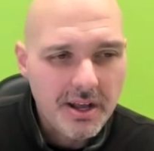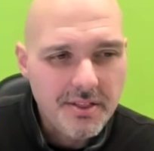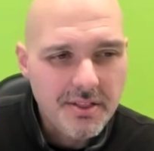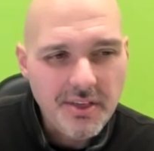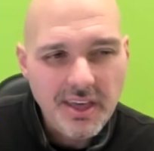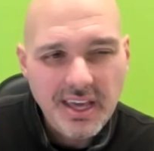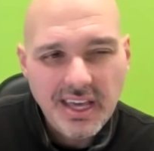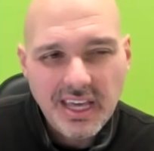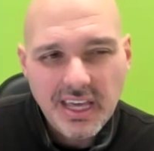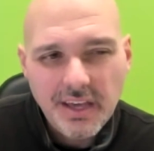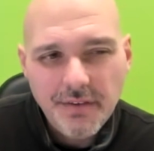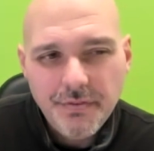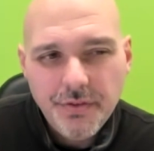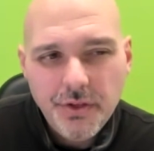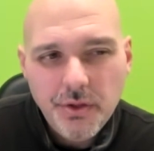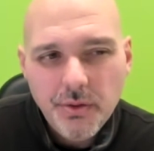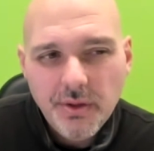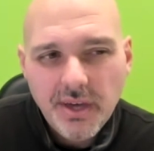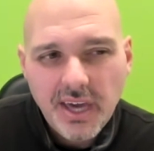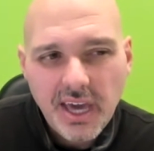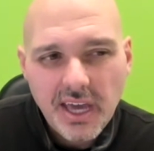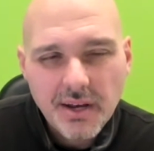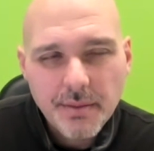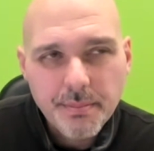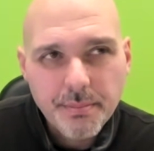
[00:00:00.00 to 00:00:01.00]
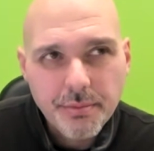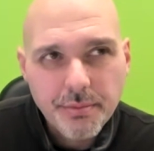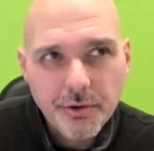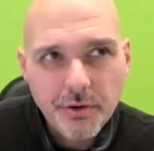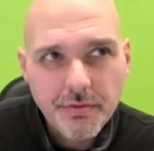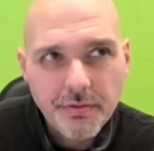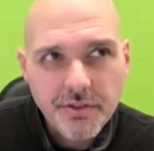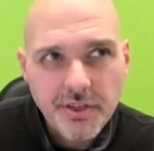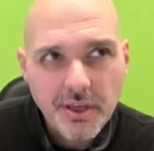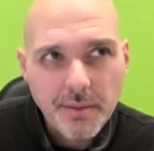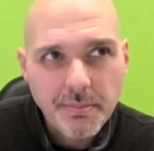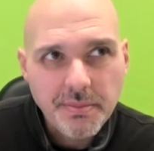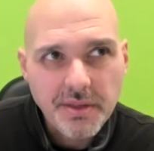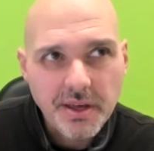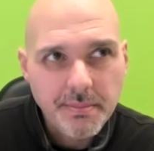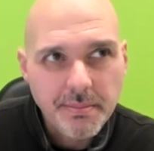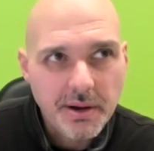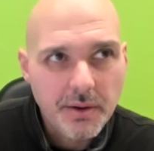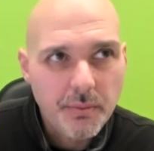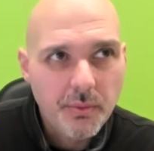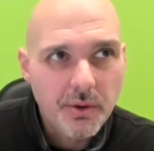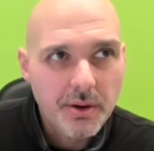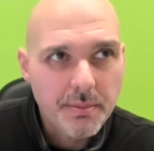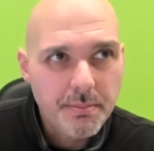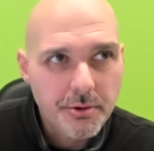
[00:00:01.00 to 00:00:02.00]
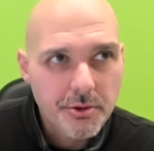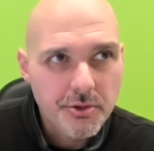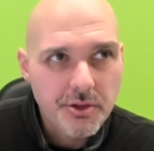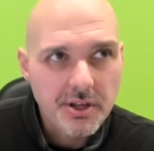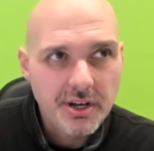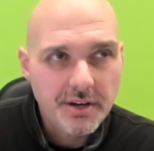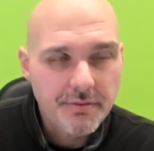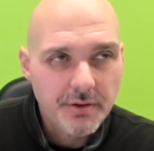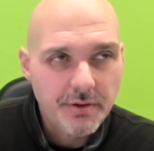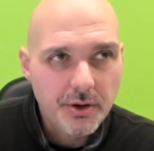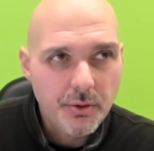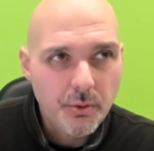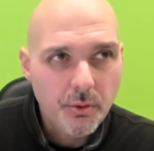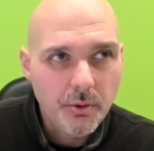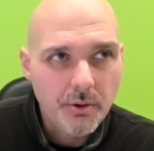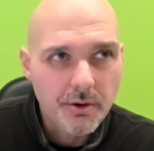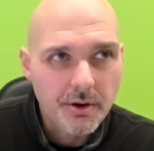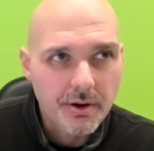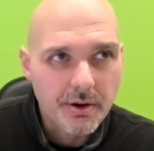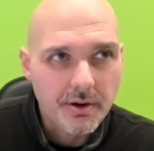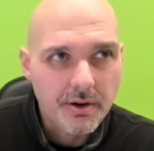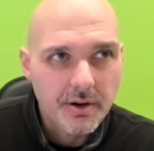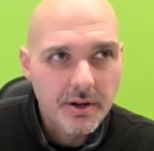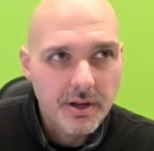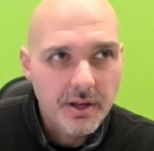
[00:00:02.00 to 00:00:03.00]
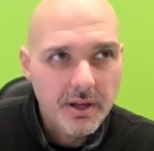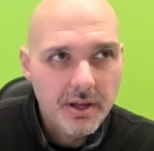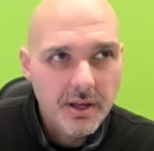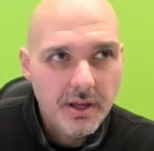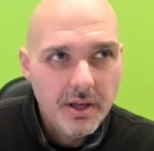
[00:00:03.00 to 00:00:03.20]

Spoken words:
It's saying if you can improve something by 1% every quarter,